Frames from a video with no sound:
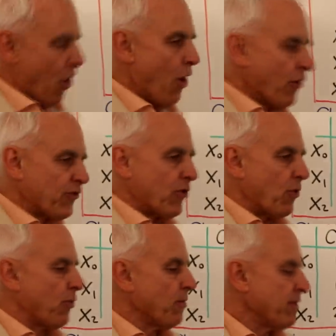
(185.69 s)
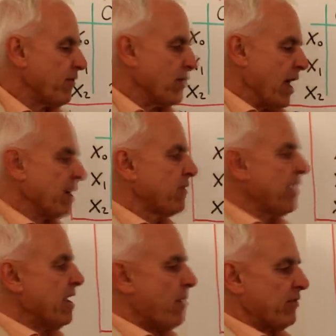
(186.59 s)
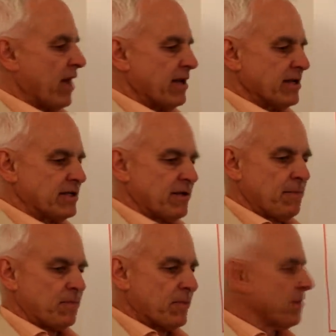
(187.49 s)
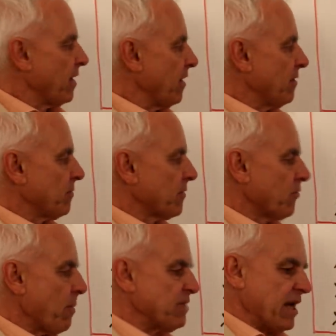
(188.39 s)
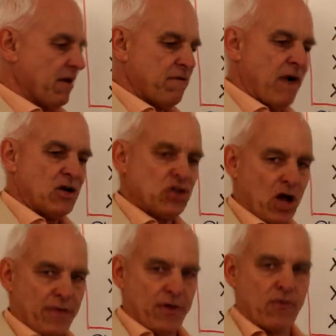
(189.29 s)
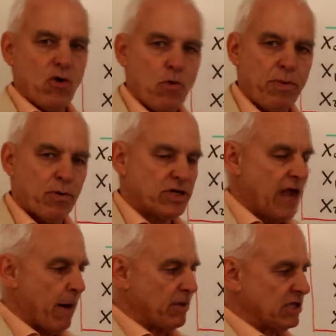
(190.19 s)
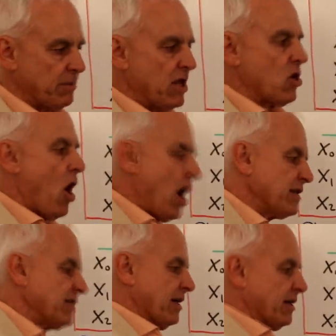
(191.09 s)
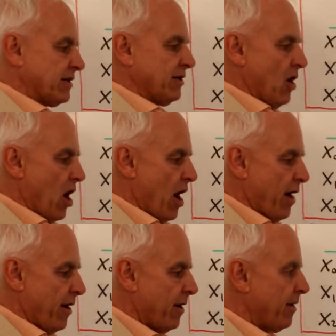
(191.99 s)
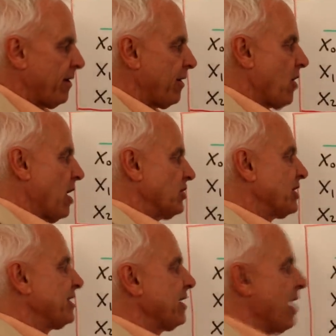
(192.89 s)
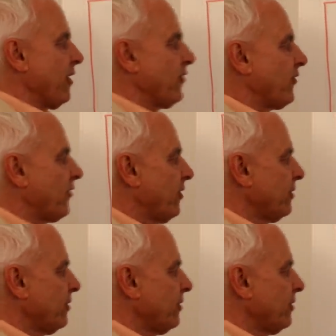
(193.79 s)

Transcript: also, if you like, think about that as representing a function on the group, which happens to be constant on conjugacy classes.